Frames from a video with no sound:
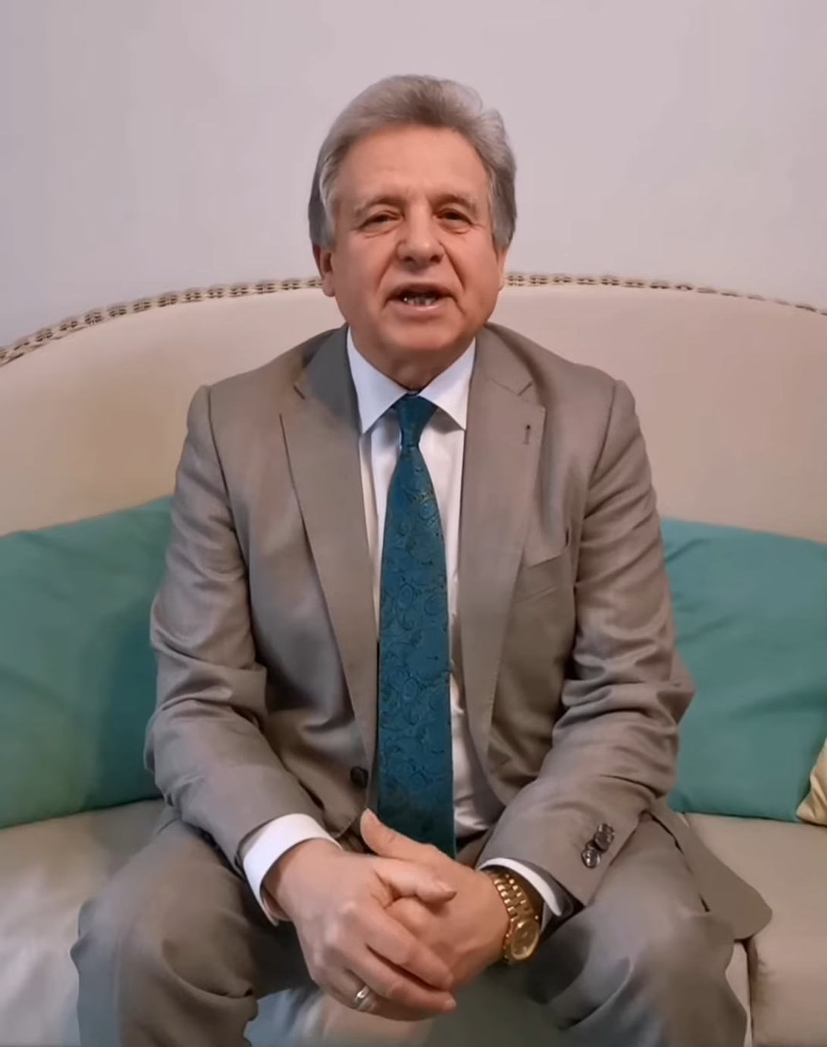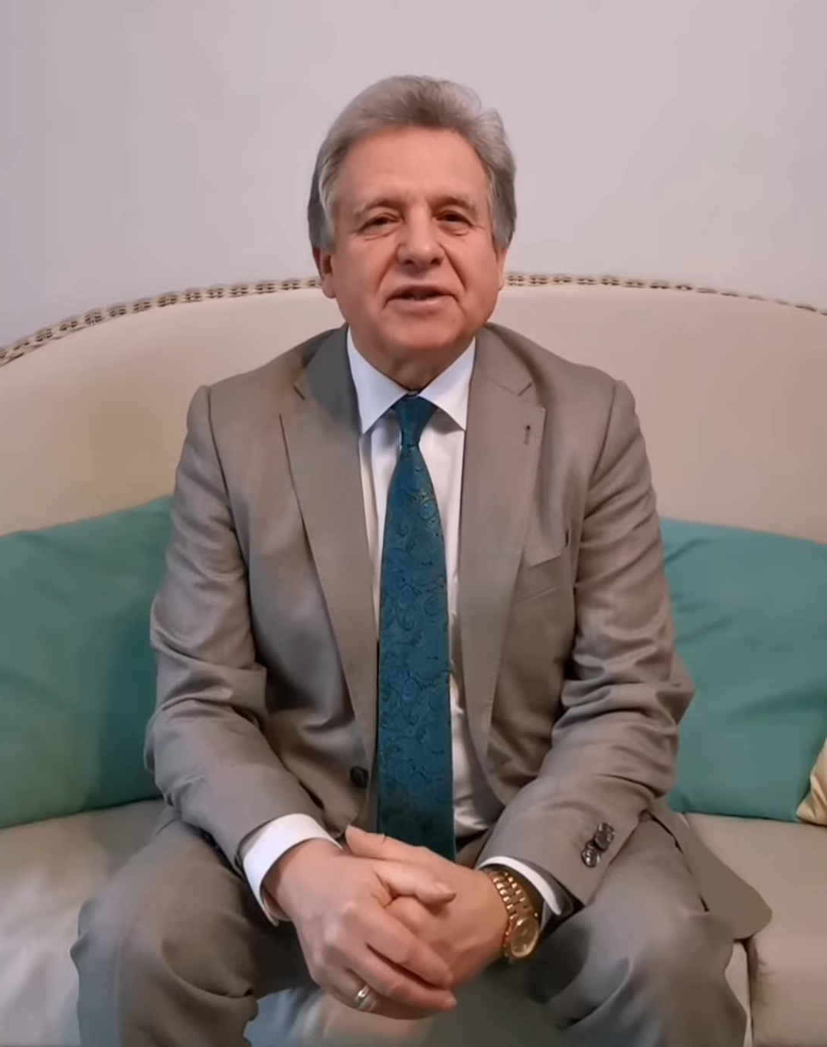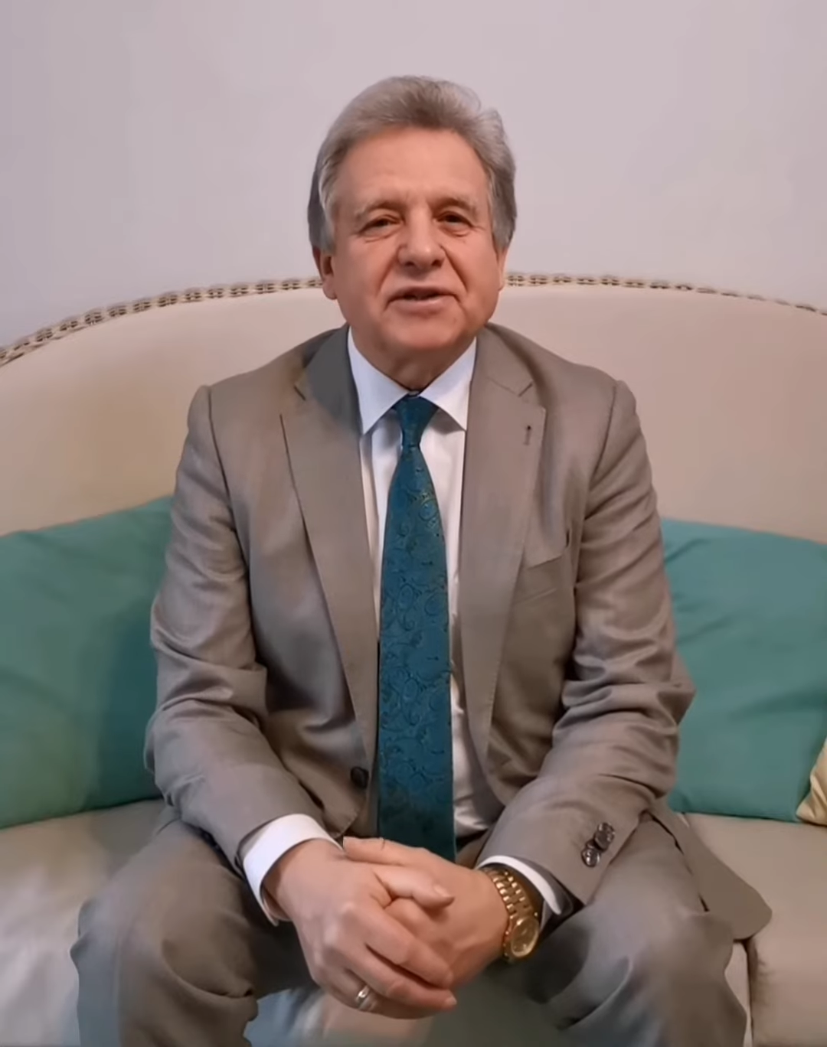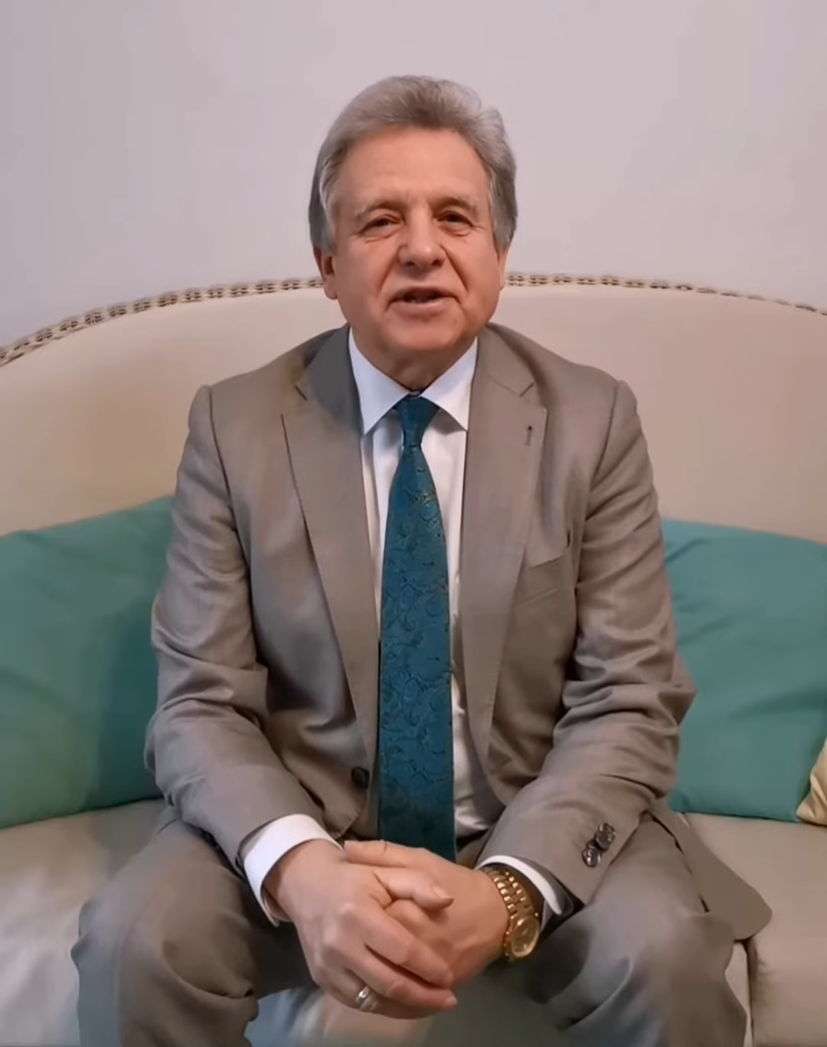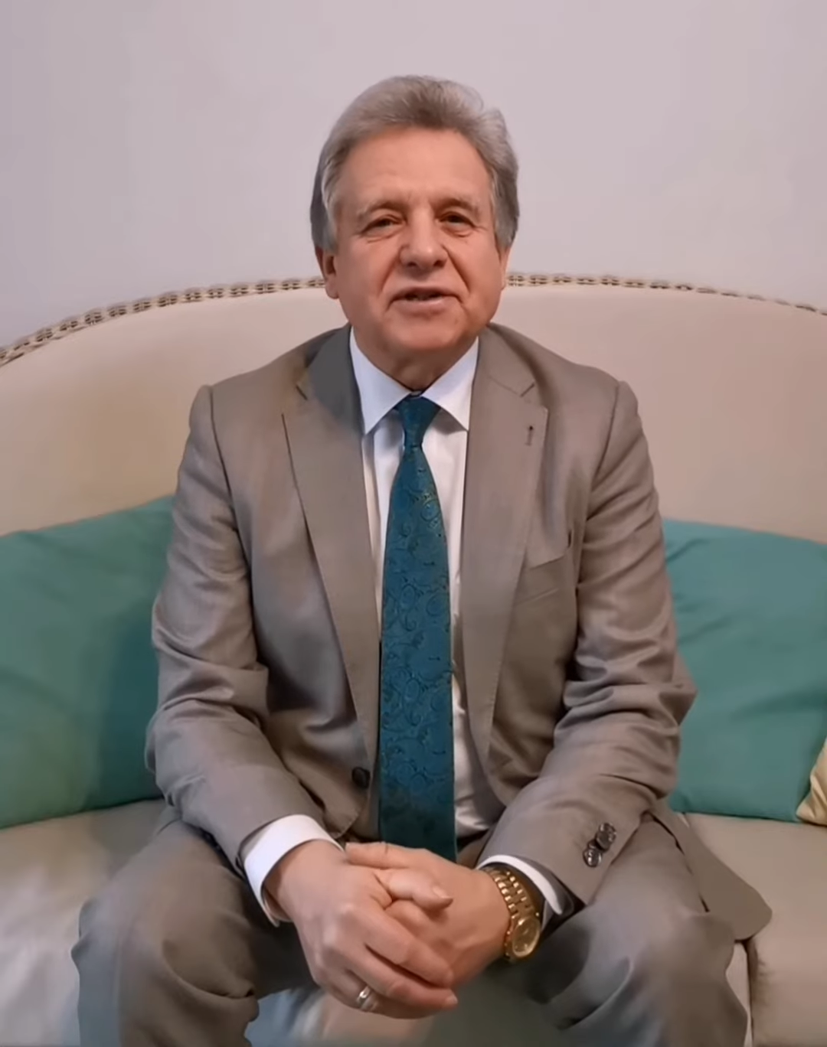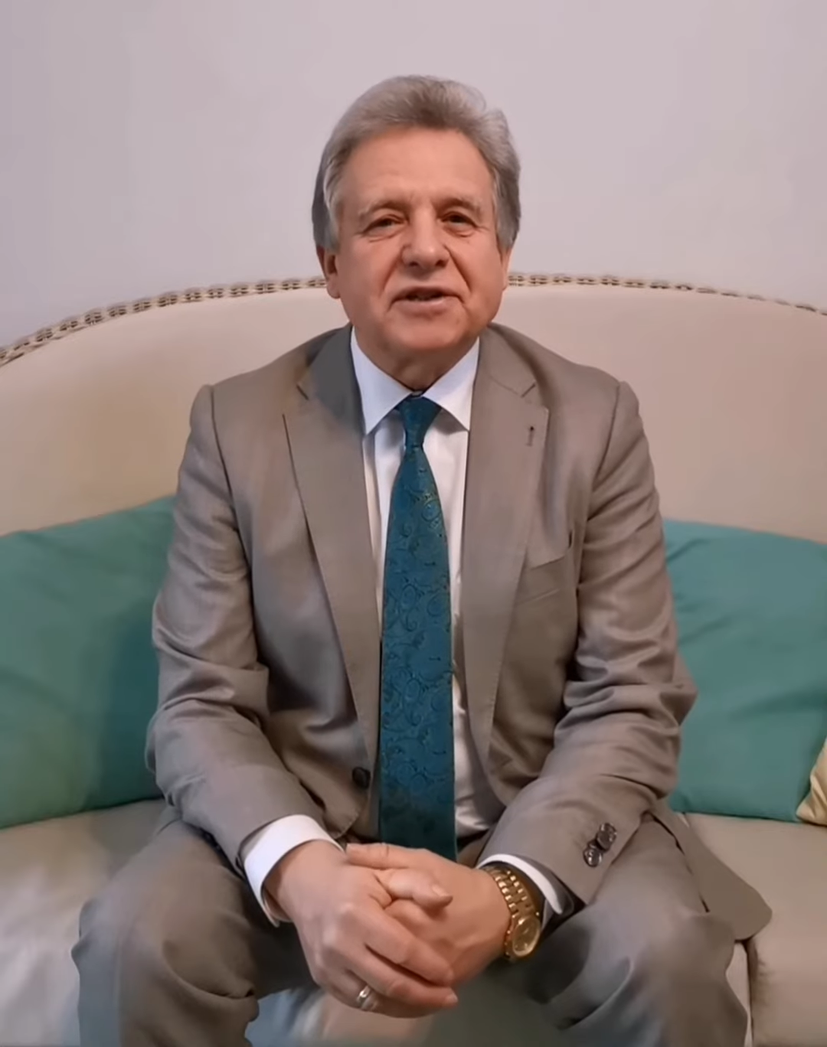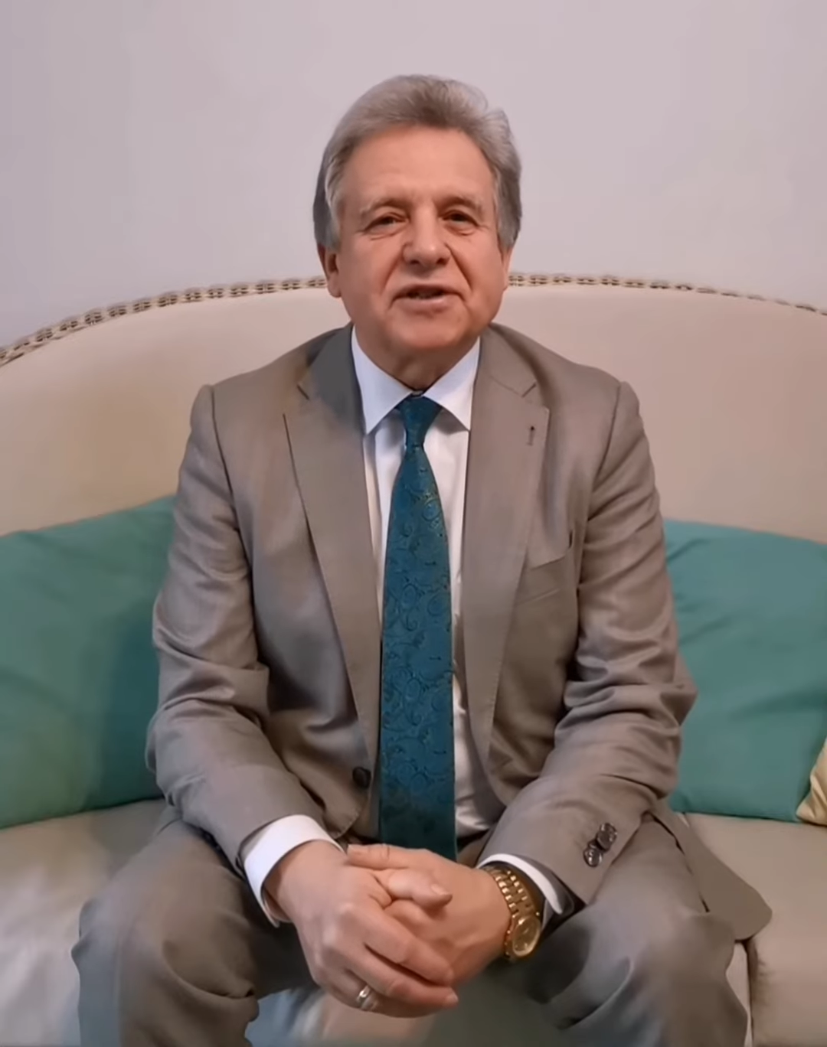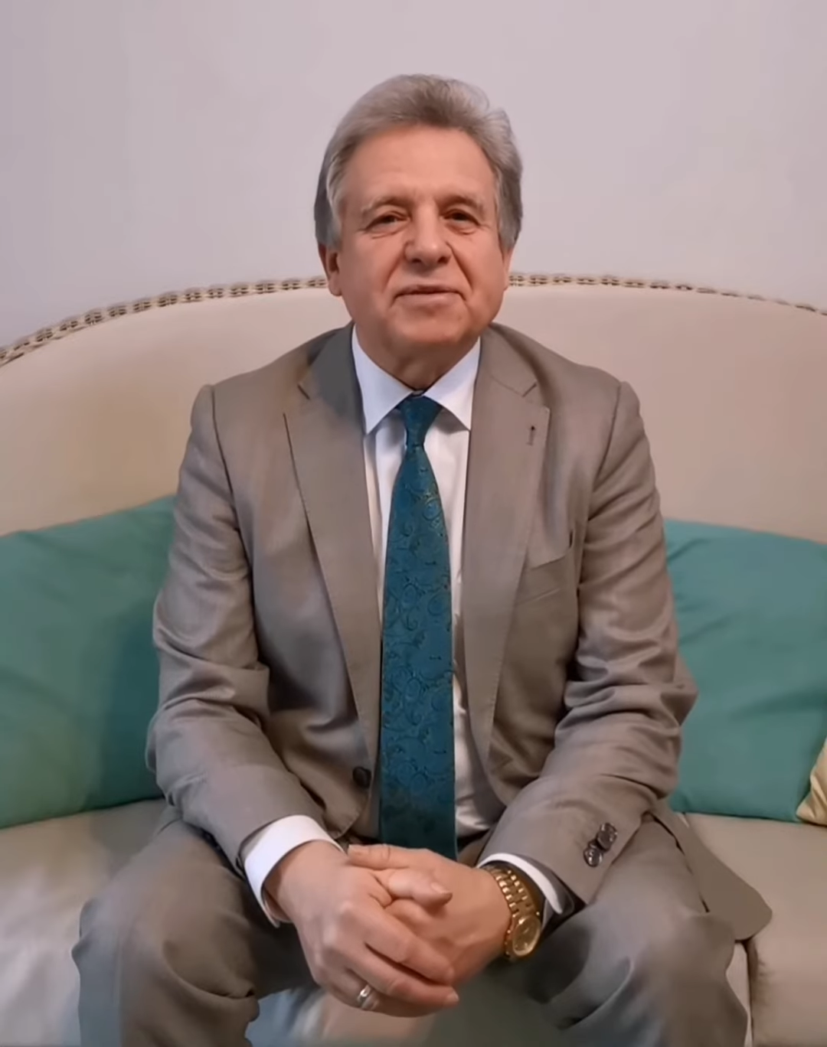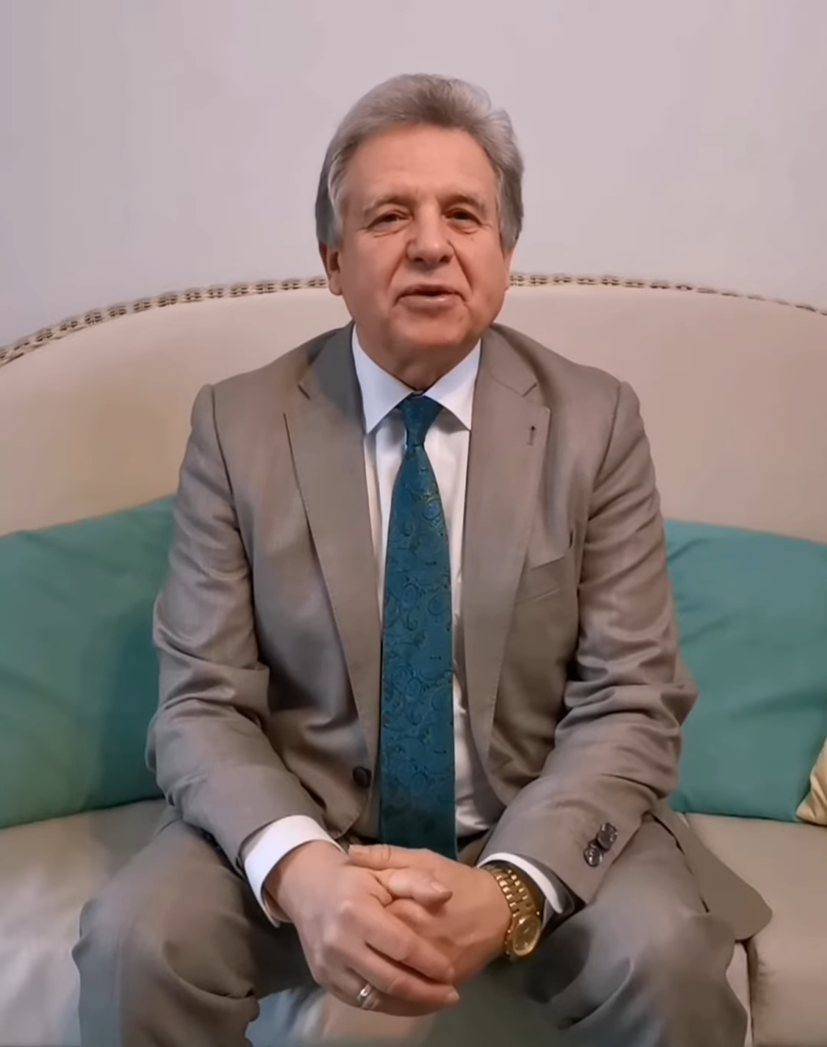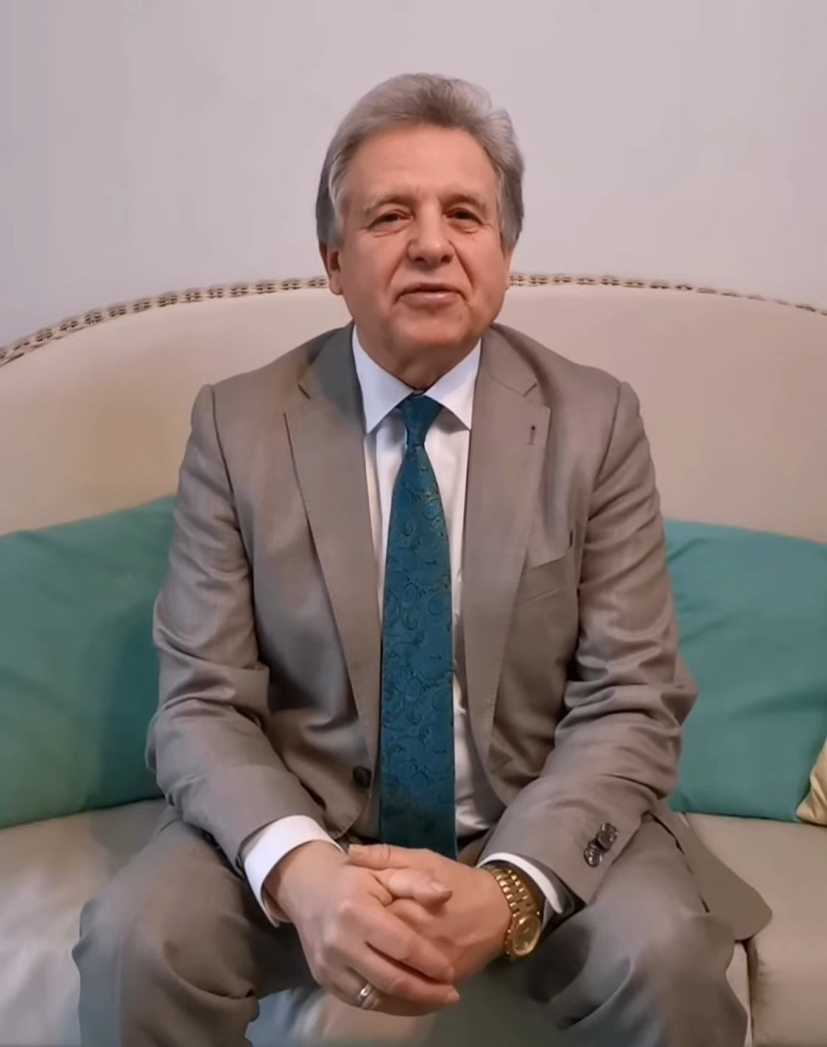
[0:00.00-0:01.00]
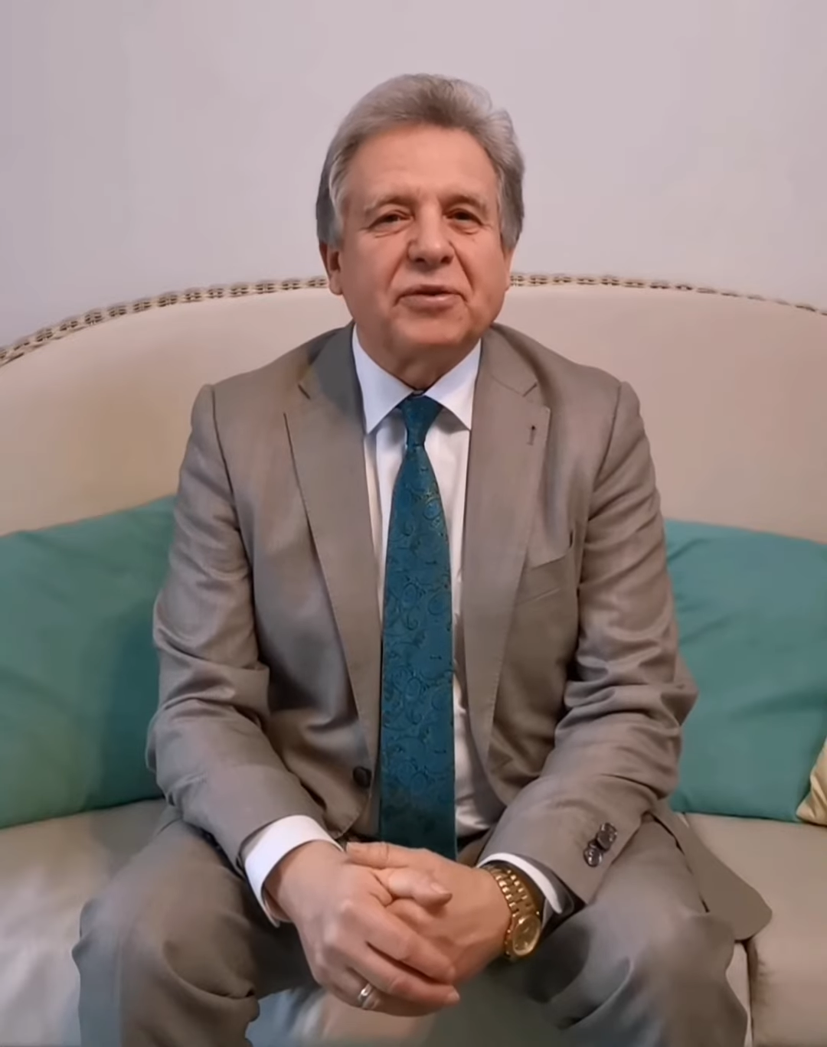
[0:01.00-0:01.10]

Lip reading: healthcare system of